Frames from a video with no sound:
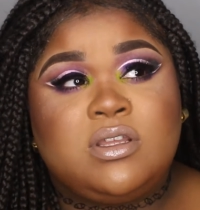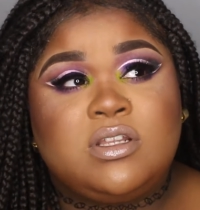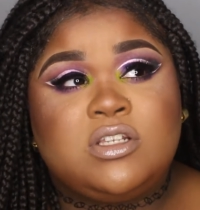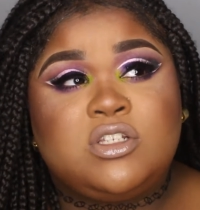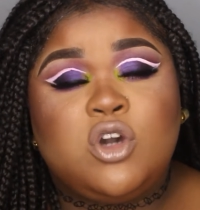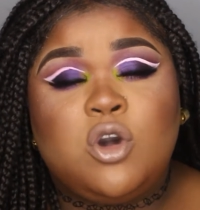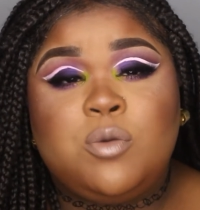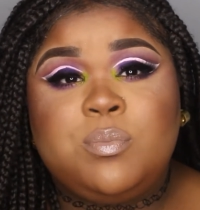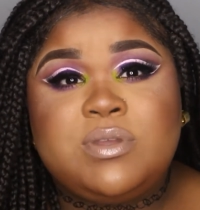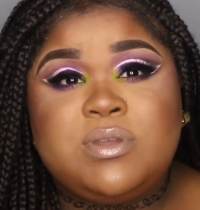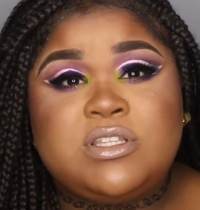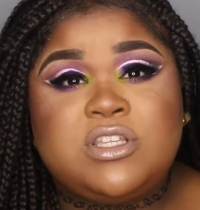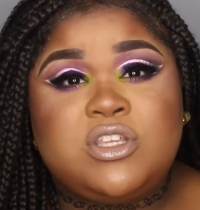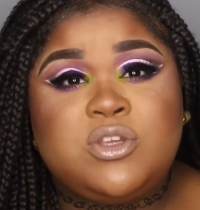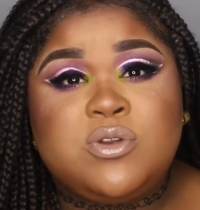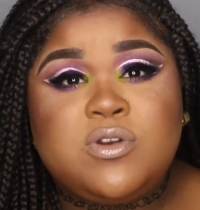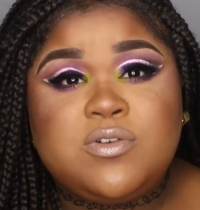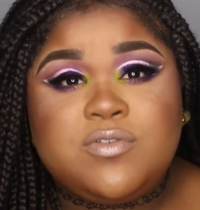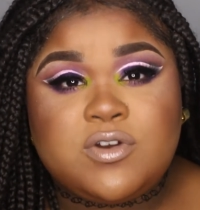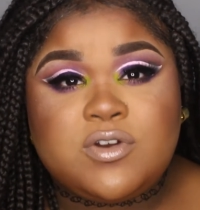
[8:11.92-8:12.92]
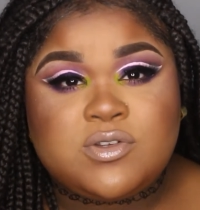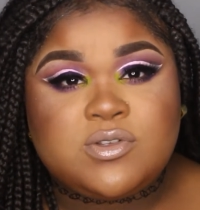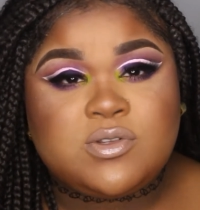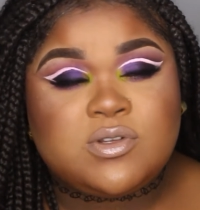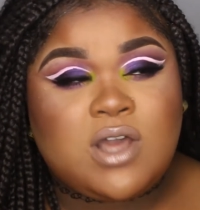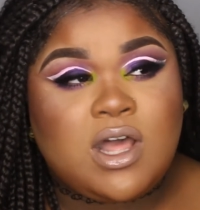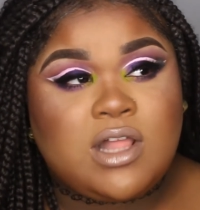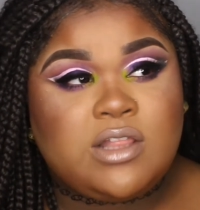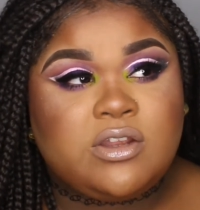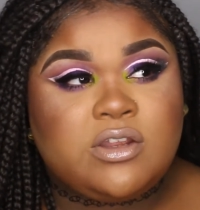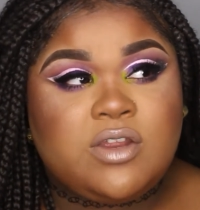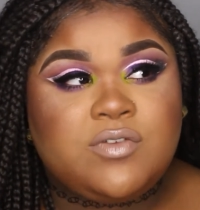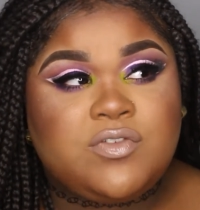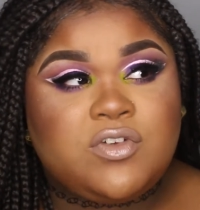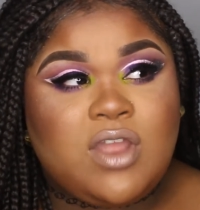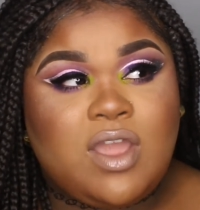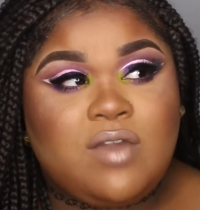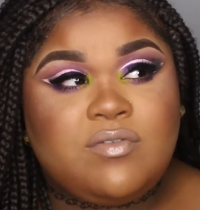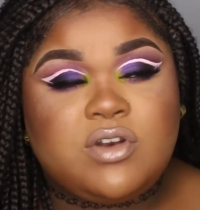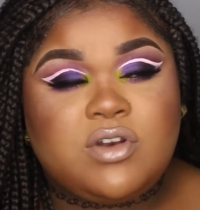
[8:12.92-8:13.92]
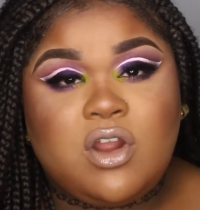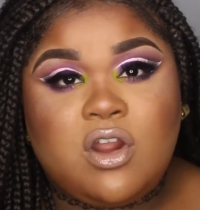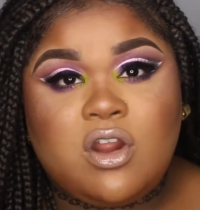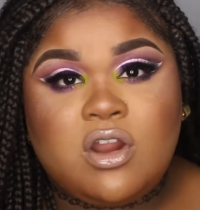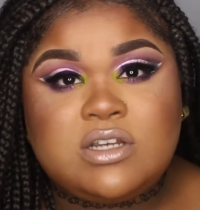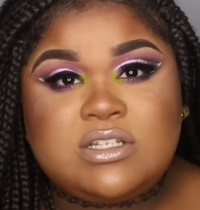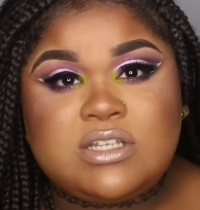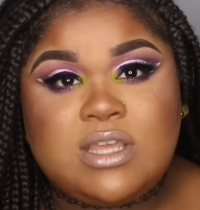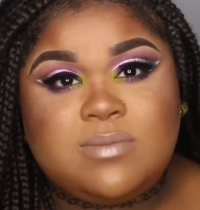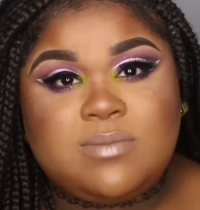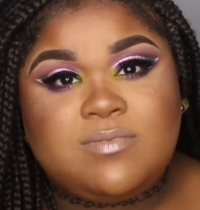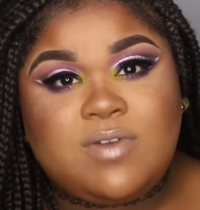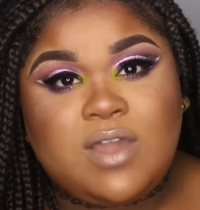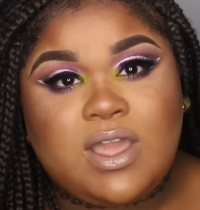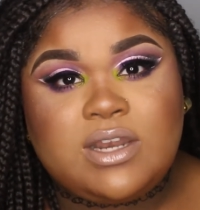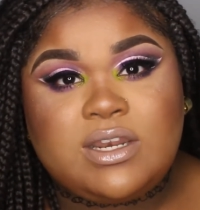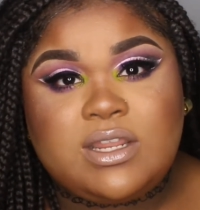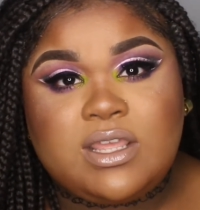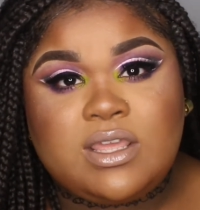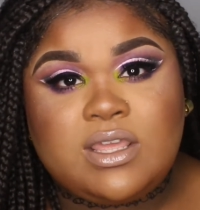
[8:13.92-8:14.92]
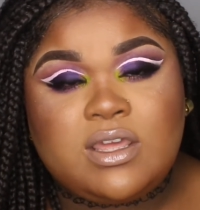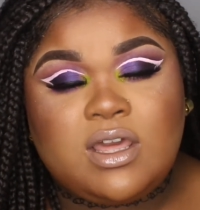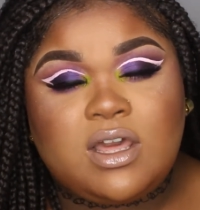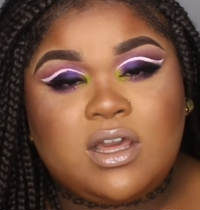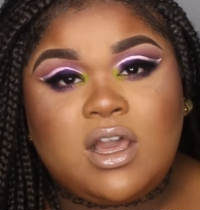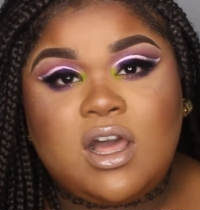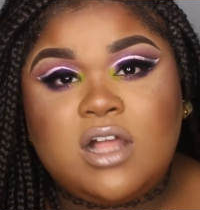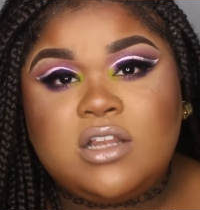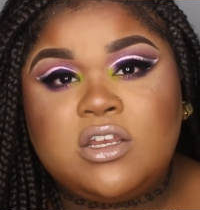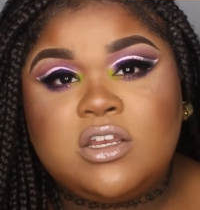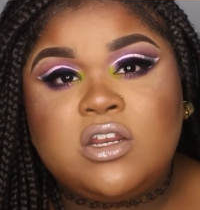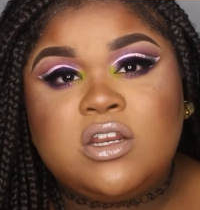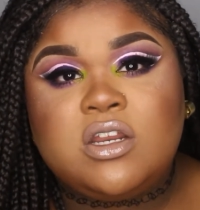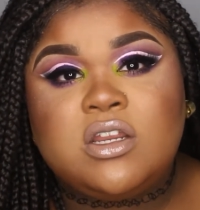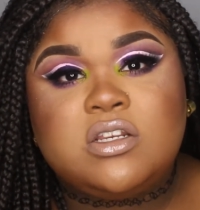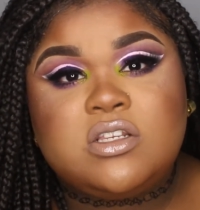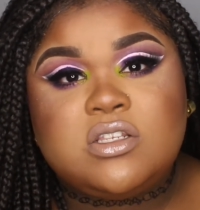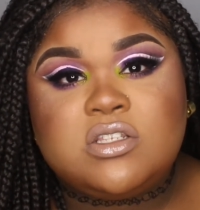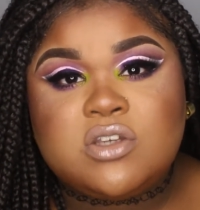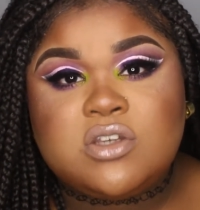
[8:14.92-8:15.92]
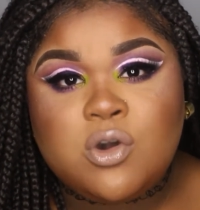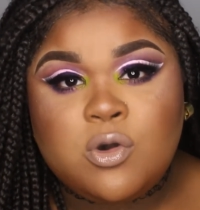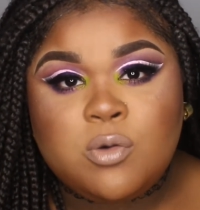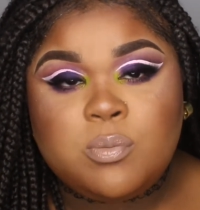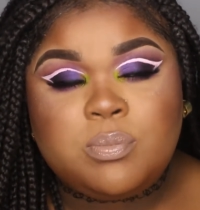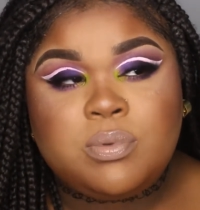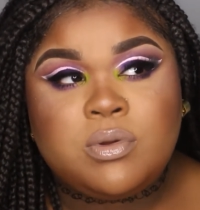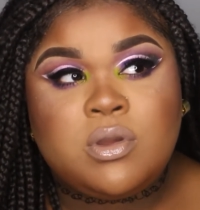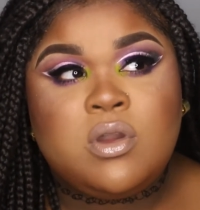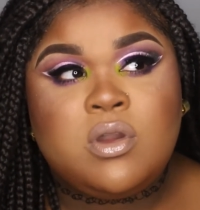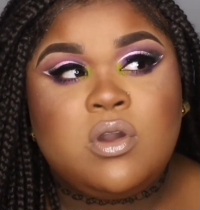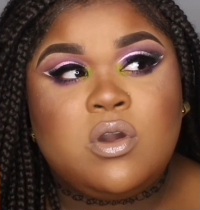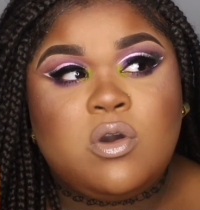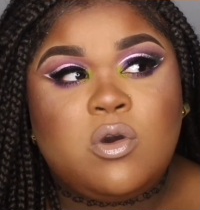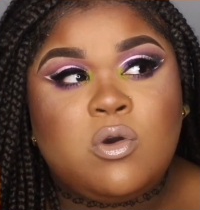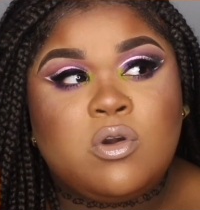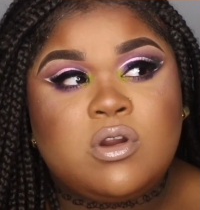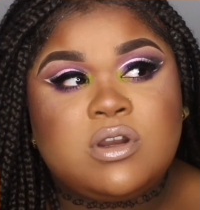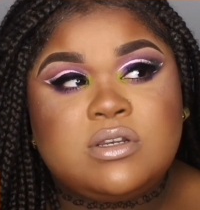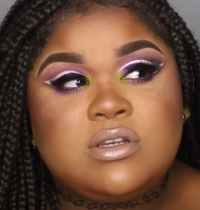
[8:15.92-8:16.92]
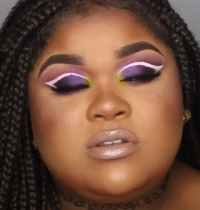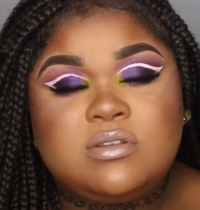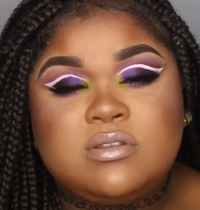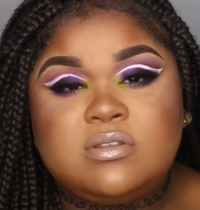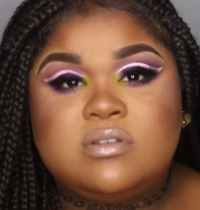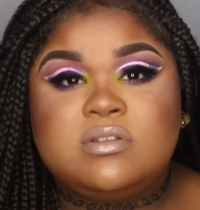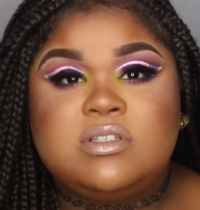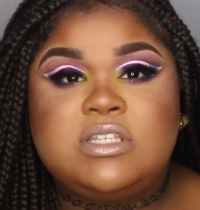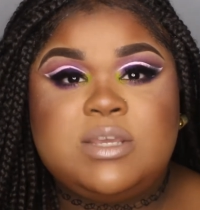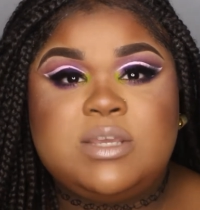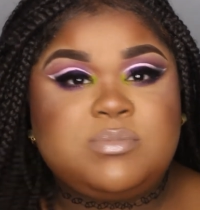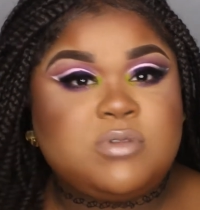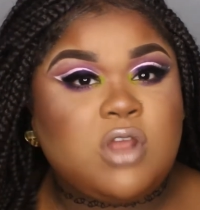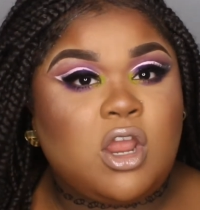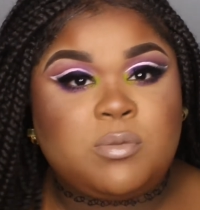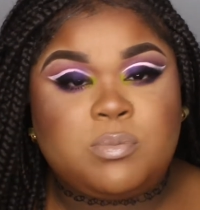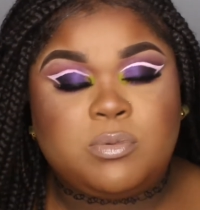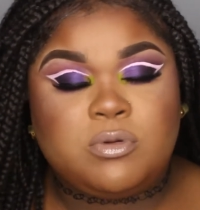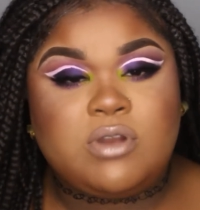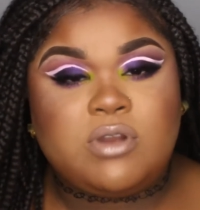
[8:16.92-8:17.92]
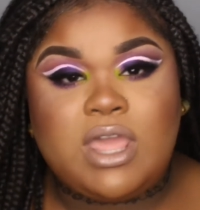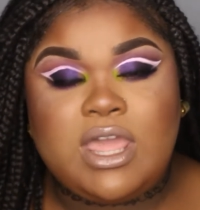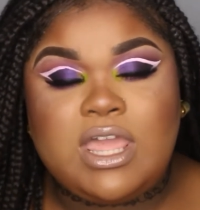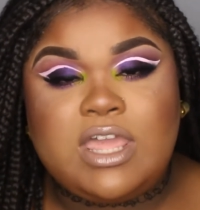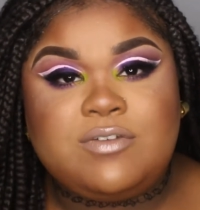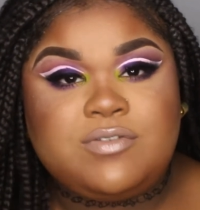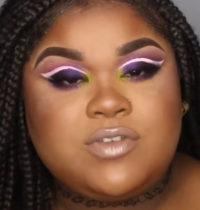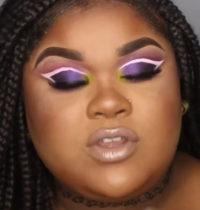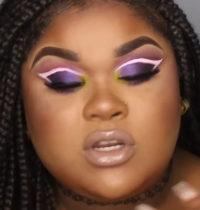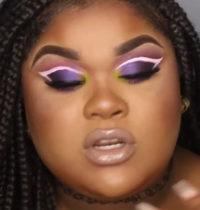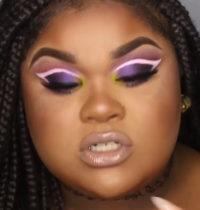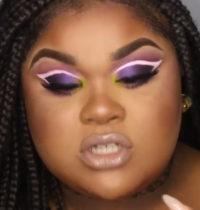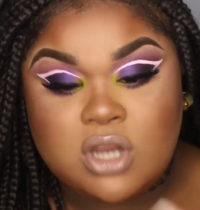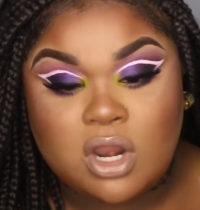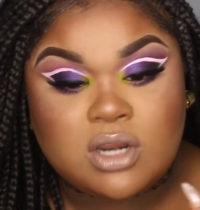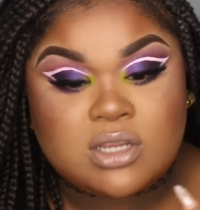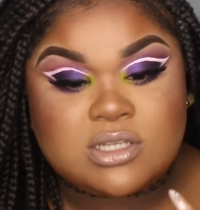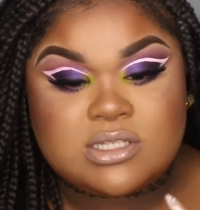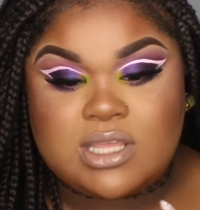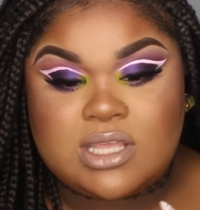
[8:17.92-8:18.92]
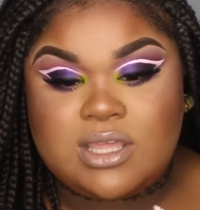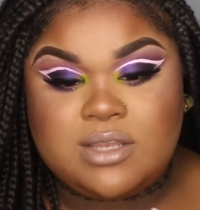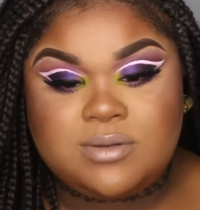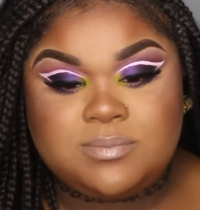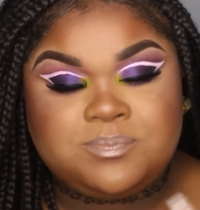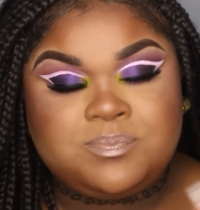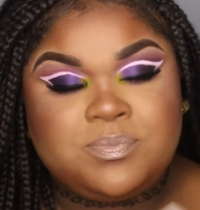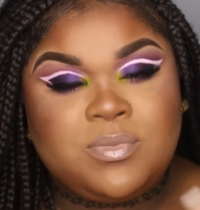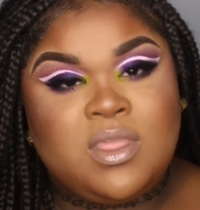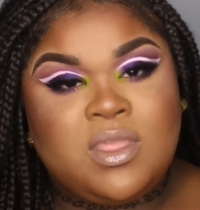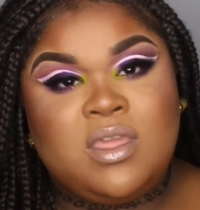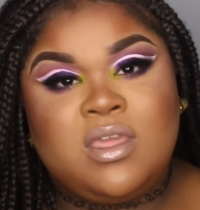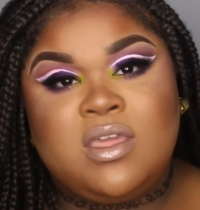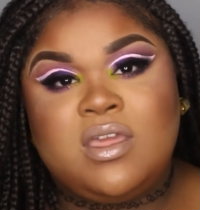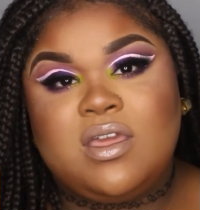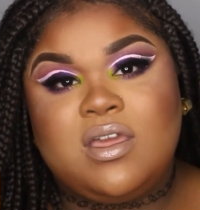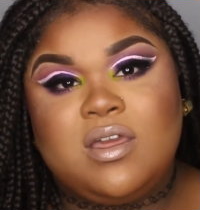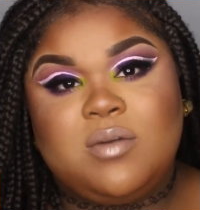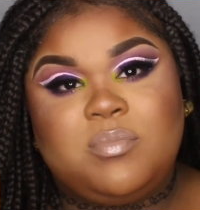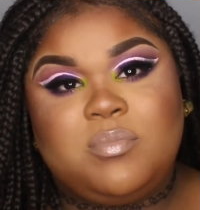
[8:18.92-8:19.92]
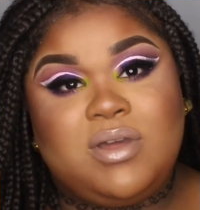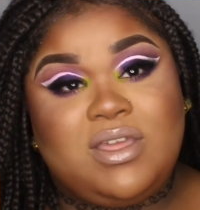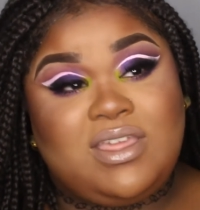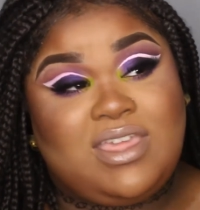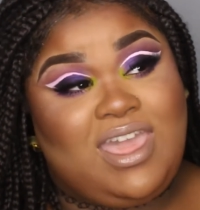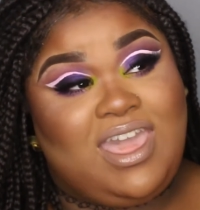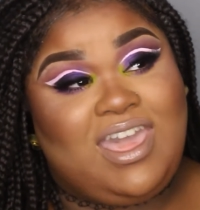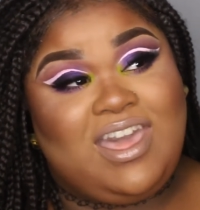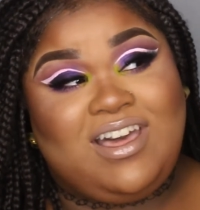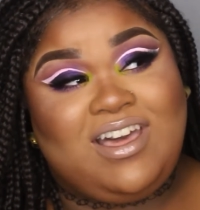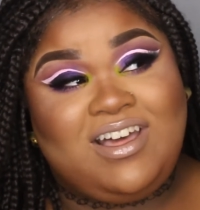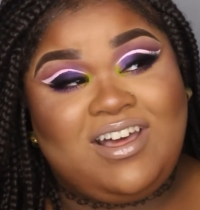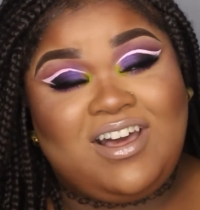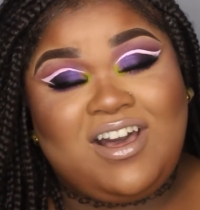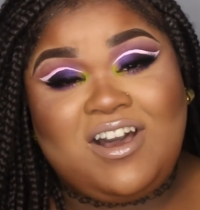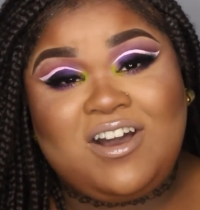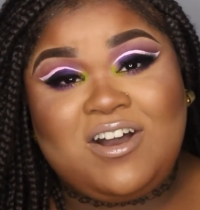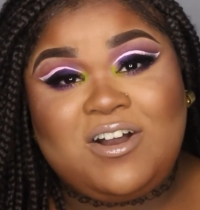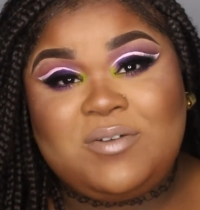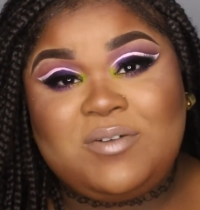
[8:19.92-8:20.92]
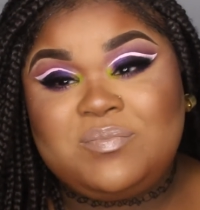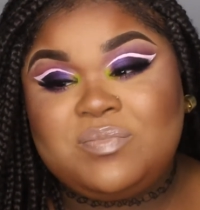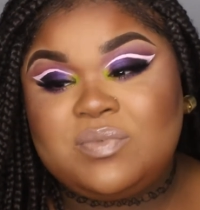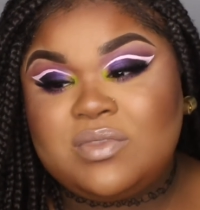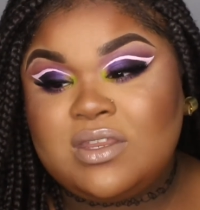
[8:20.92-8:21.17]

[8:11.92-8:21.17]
Taupe is a universal color if you're having a hard time finding the color. Taupe or deep dark brunette if you're dark skinned. But yeah,